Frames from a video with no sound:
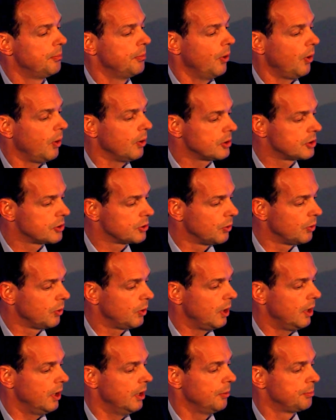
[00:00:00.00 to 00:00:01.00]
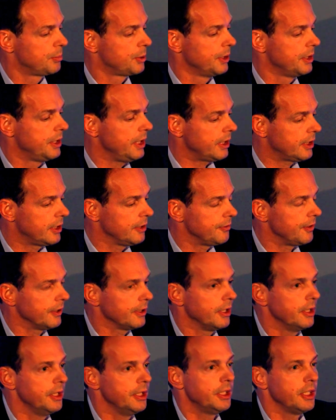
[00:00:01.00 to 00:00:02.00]
also predictive
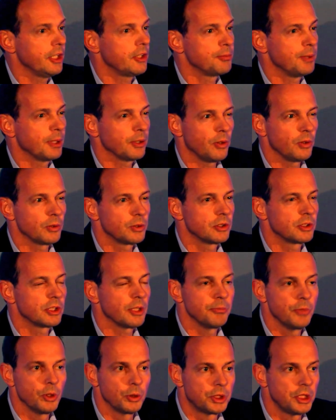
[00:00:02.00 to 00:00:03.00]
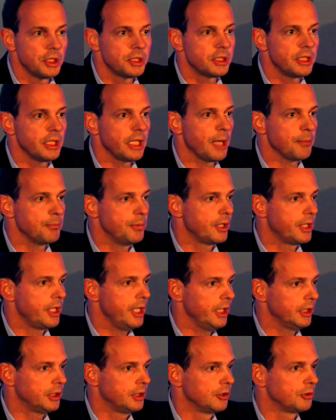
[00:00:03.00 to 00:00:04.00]
analytics, but also some logistic
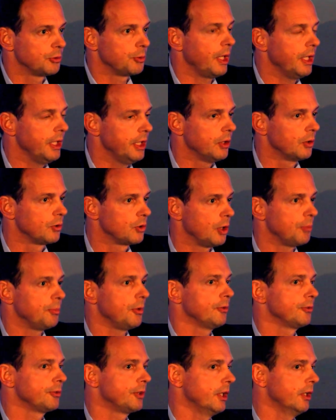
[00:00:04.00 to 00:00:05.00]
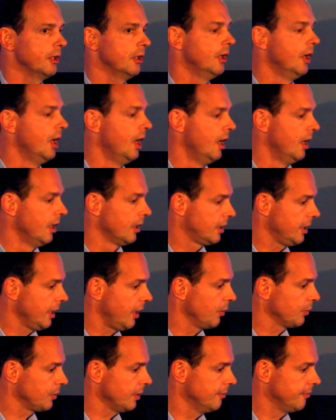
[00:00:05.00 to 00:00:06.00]
applications running on top of the
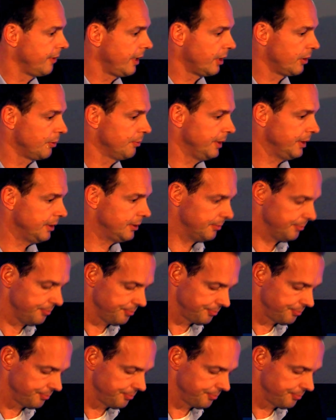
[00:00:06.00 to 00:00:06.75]
cloud environment.